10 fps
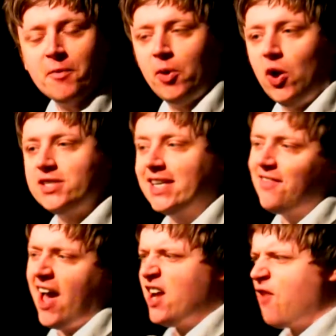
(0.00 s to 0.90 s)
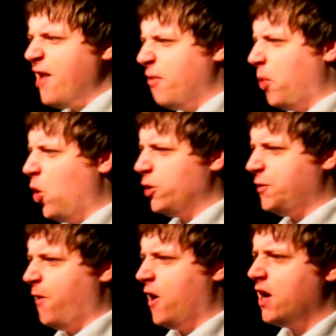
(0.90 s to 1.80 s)
of applause and give Annie a round of applause
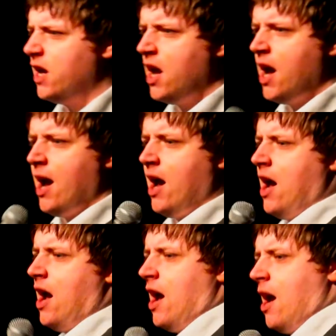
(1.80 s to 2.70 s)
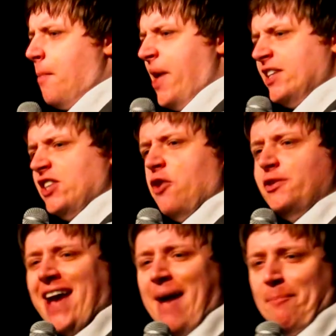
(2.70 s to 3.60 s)
for being so
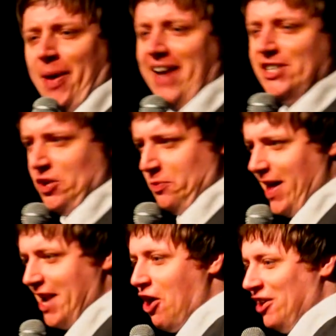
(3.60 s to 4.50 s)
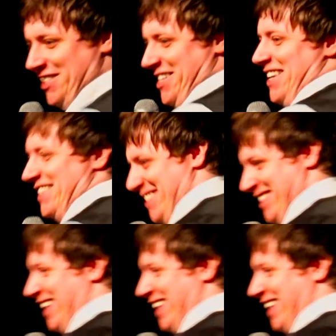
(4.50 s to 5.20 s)
damn patient with that nonsense.